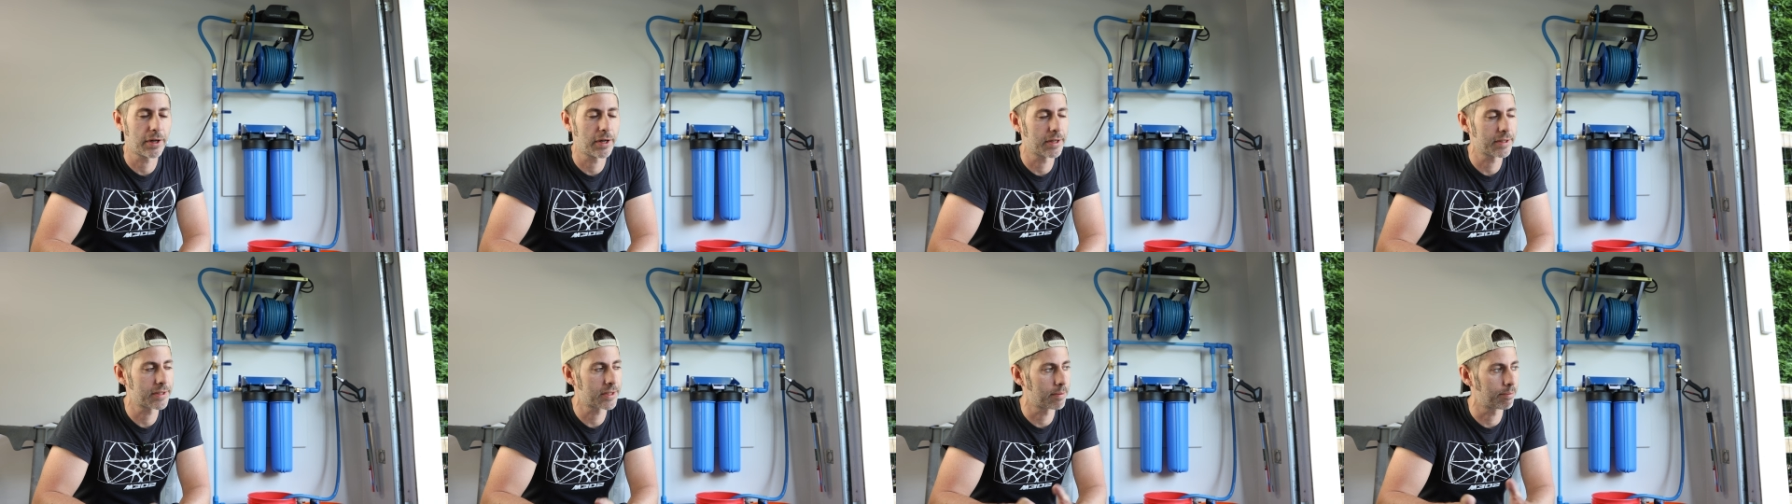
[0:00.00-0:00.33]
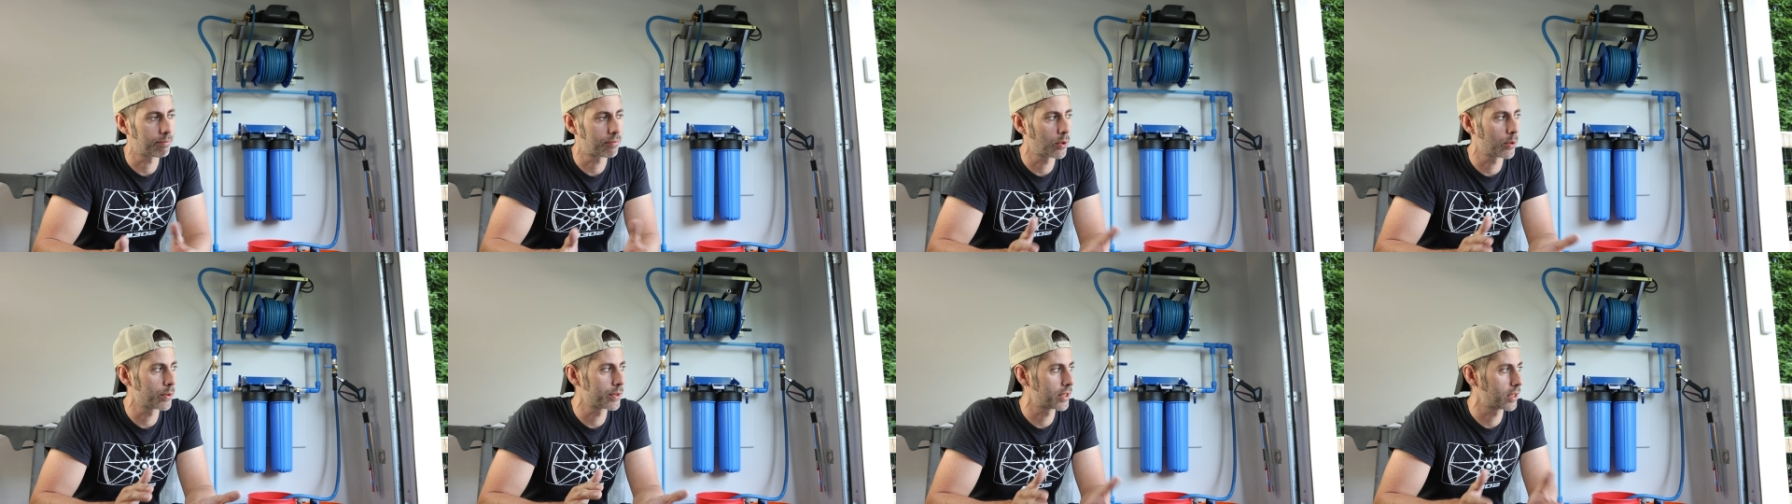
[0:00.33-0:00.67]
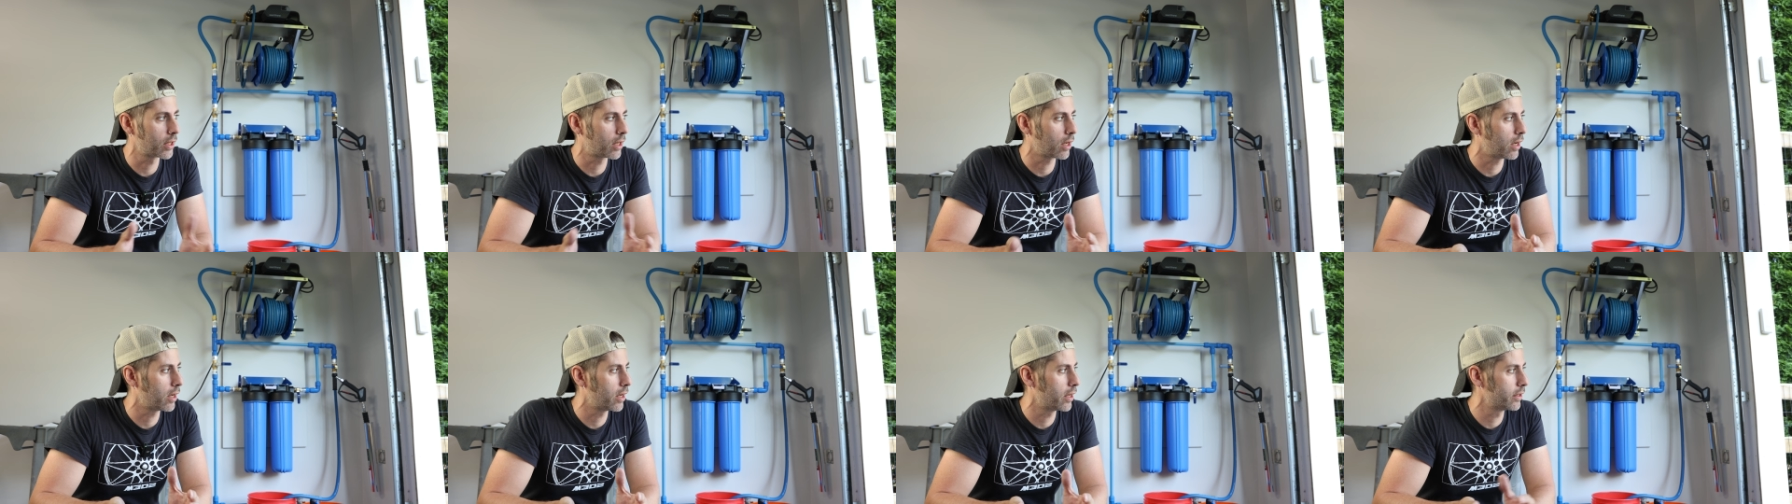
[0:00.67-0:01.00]
of thoughts, some
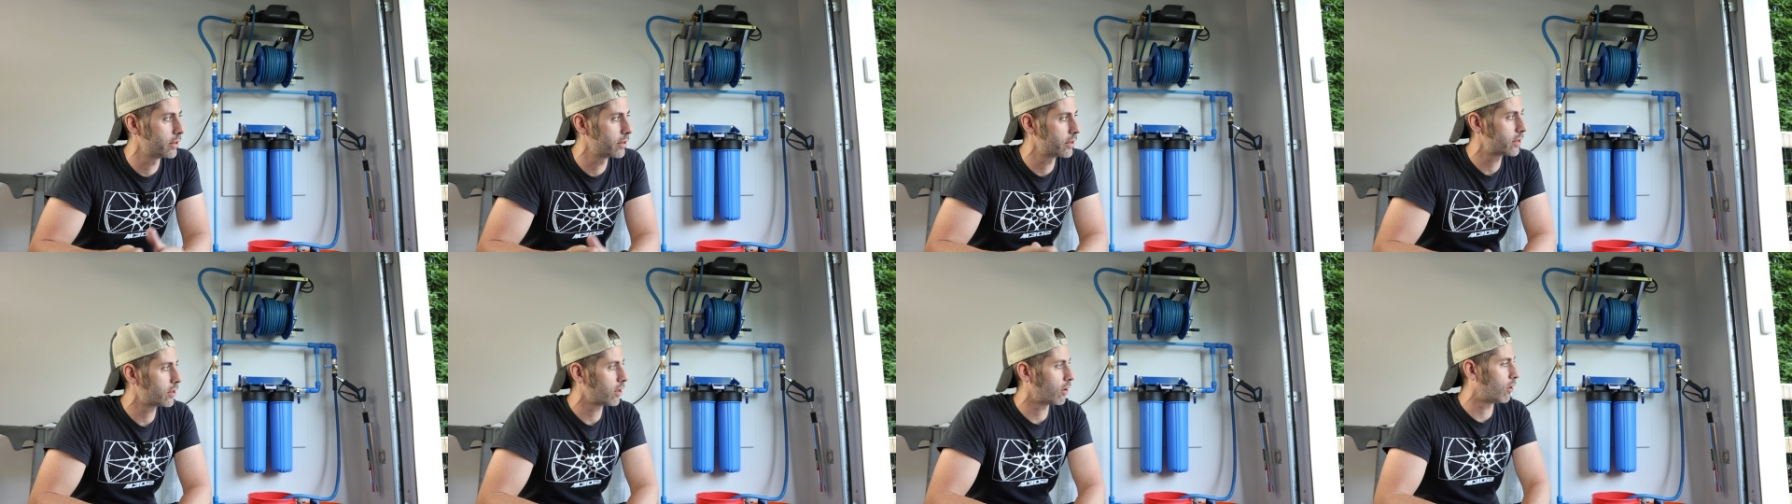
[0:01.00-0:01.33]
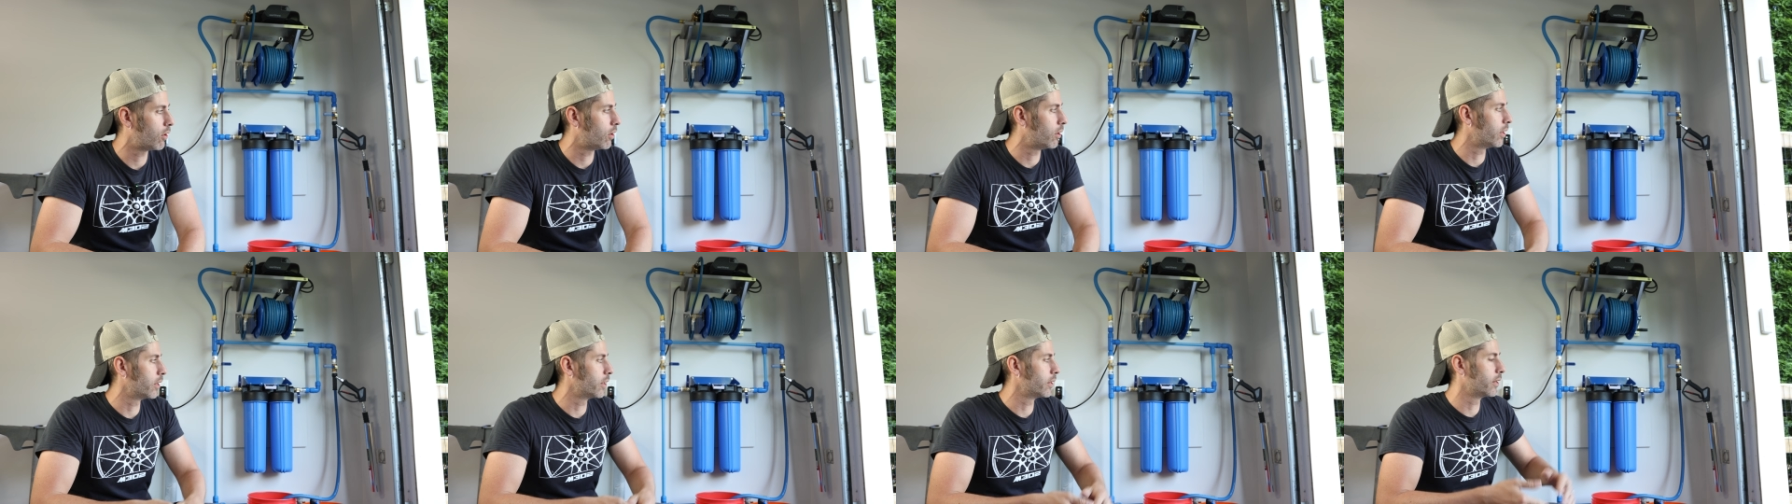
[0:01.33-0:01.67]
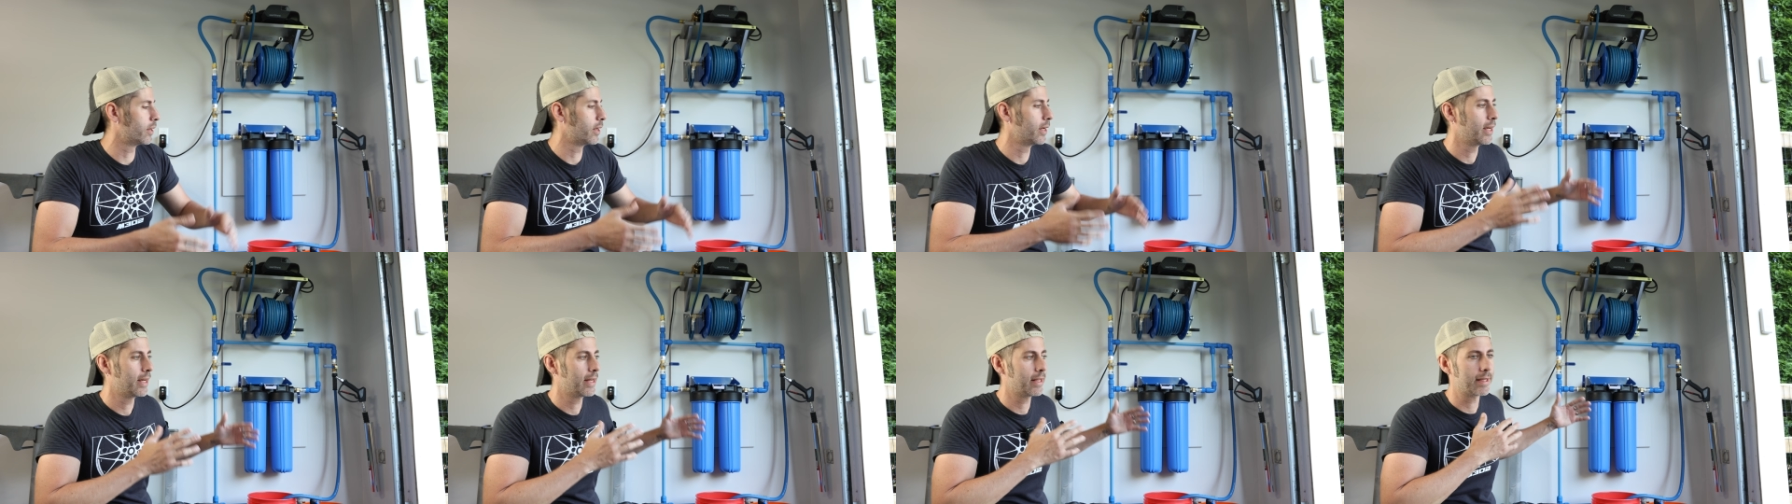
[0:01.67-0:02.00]
pros and cons
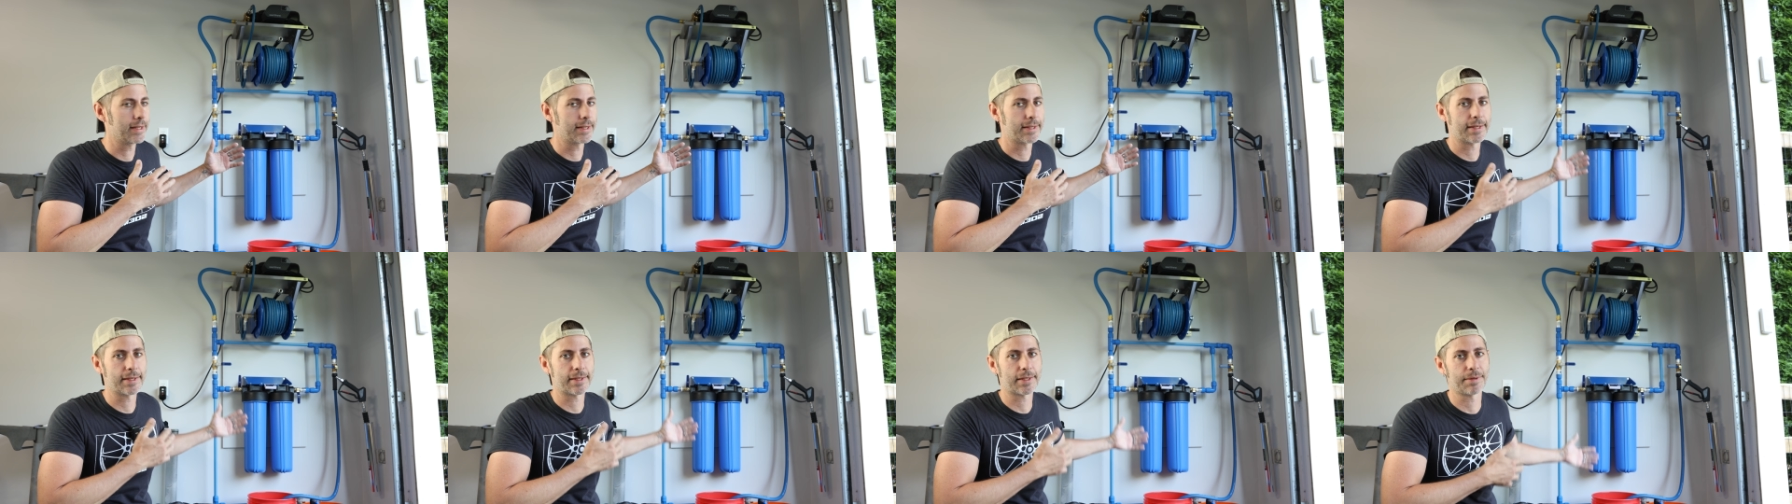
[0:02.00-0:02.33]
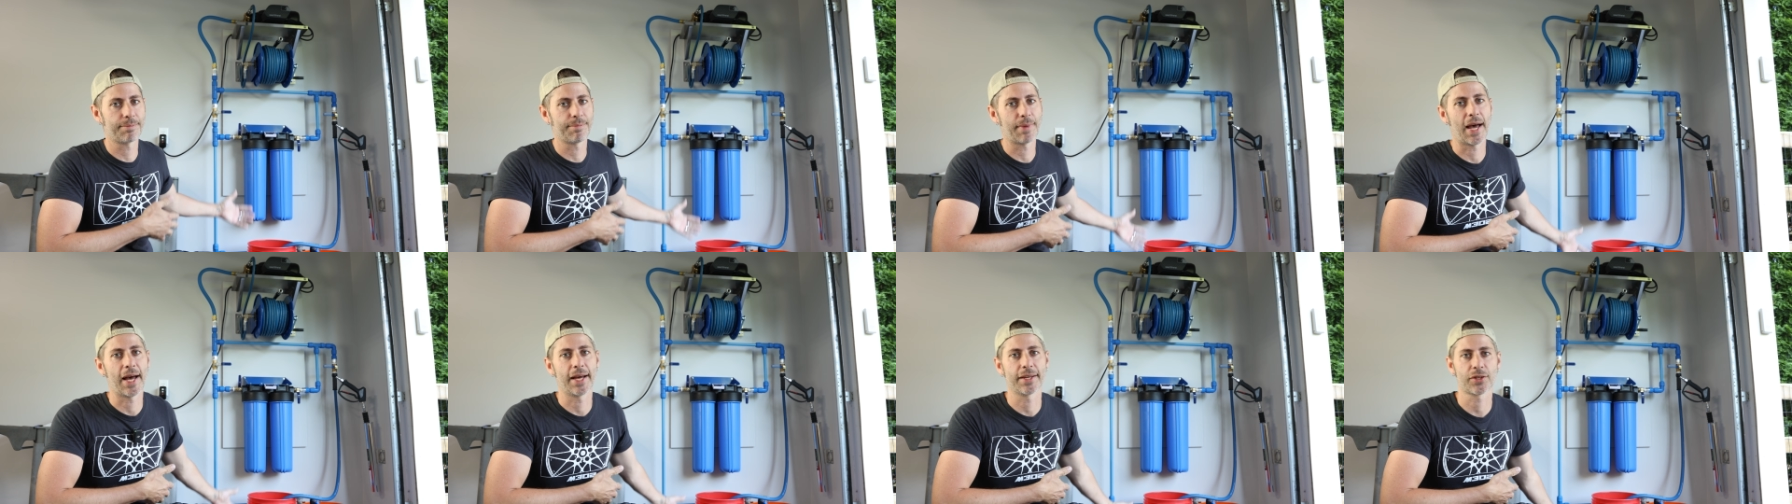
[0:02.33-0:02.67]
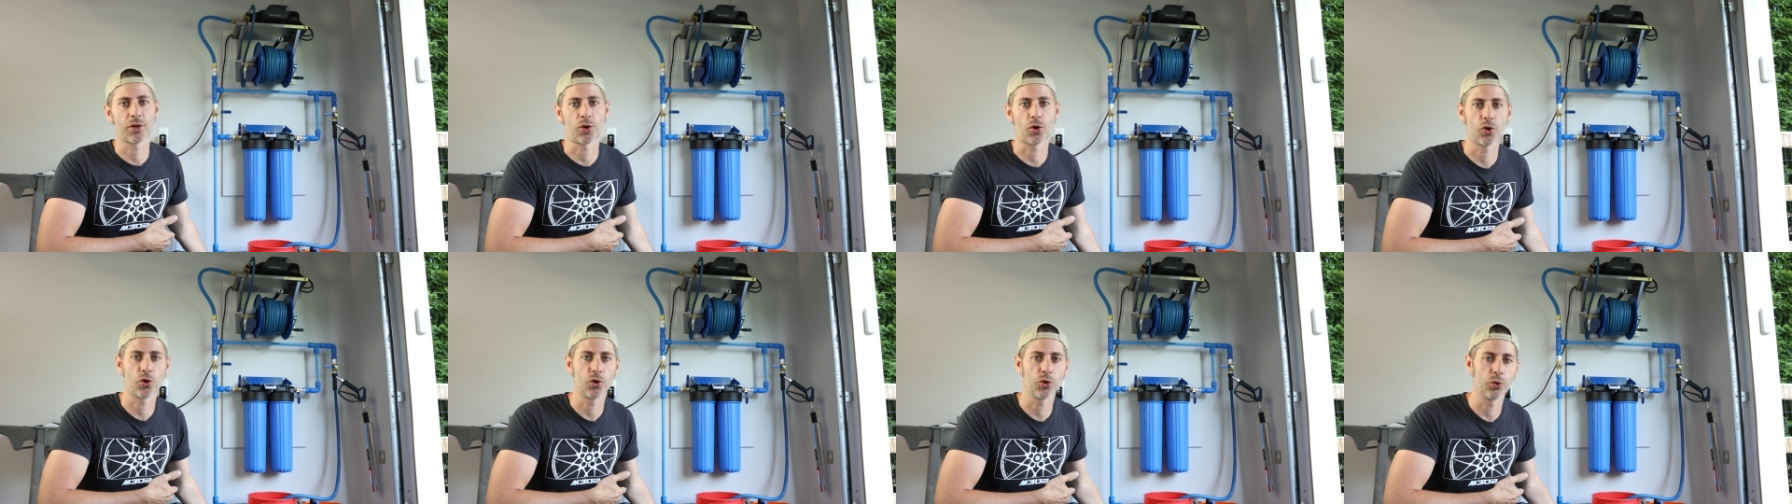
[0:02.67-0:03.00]
on the system
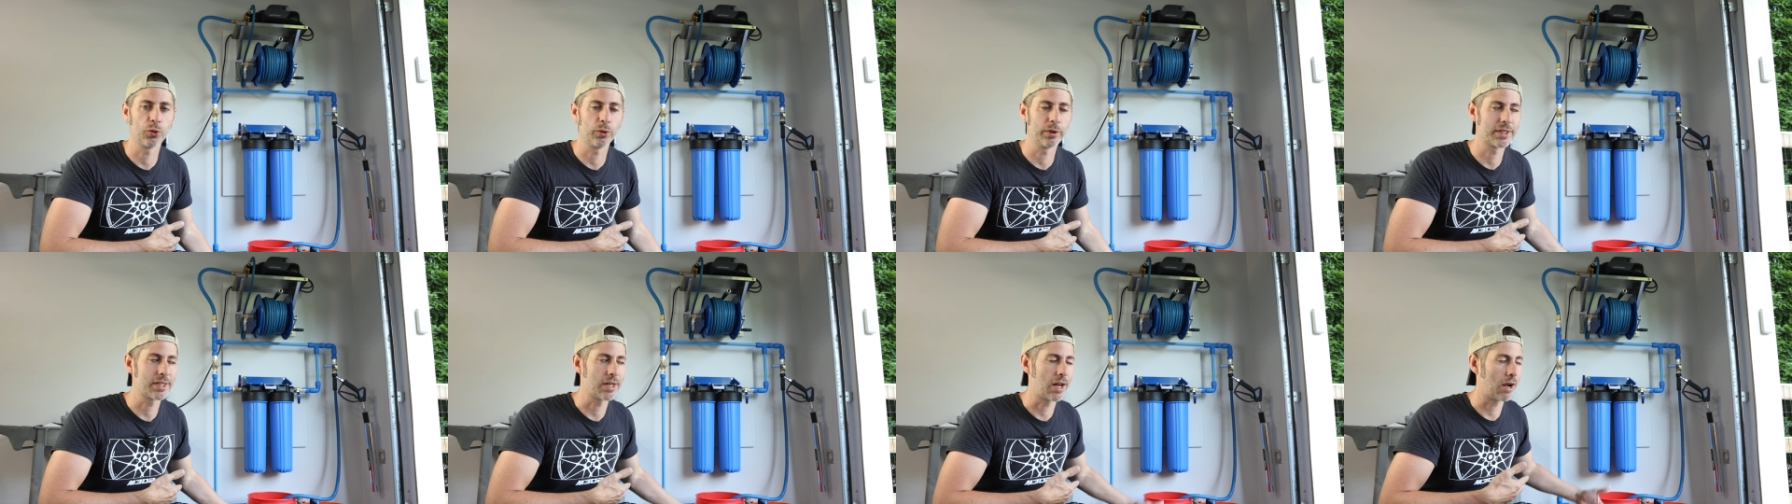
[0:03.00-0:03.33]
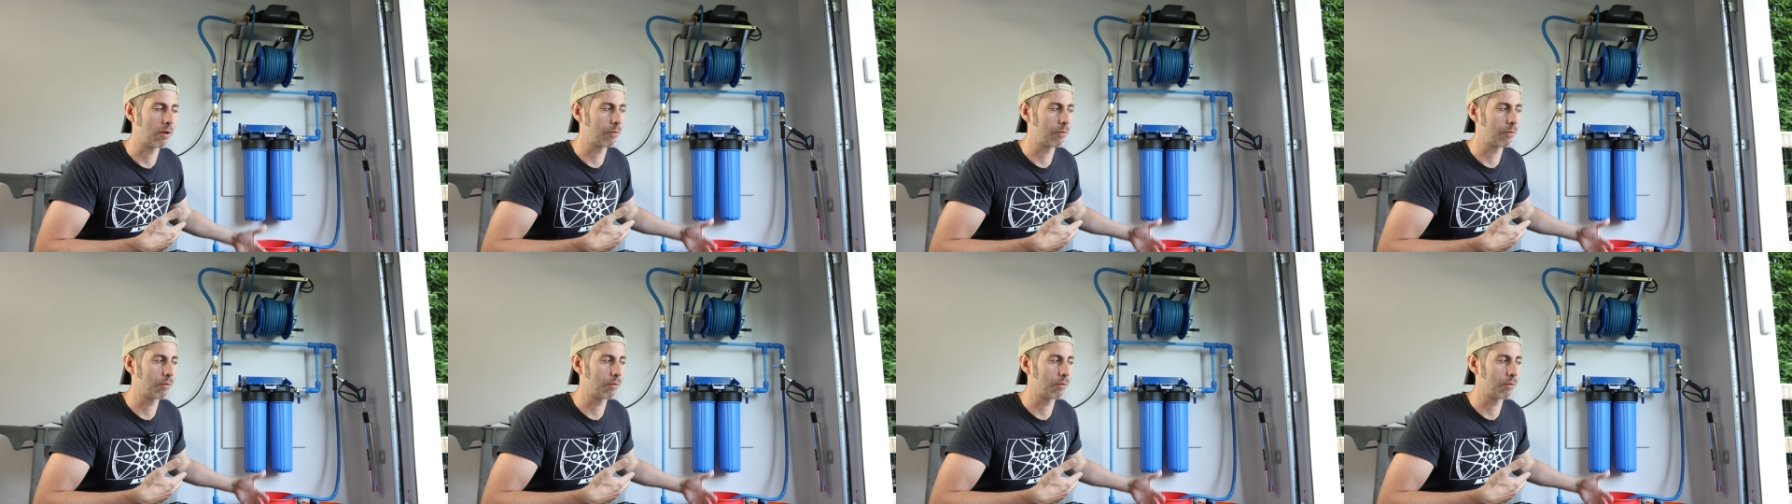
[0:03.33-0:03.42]
as a whole.